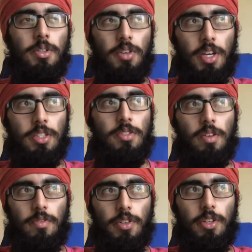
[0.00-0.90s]
to
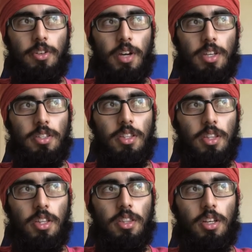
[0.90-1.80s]
answer it for you guys
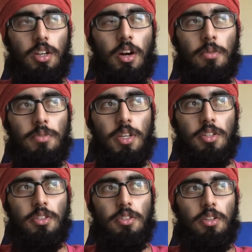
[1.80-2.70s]
in the comment
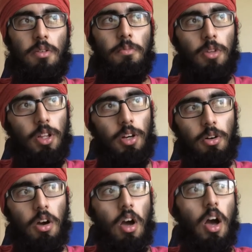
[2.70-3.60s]
section down below.
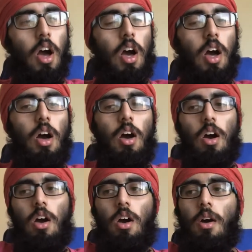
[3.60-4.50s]

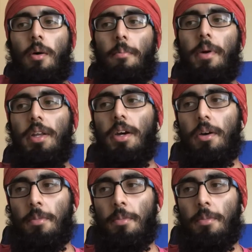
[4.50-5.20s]
But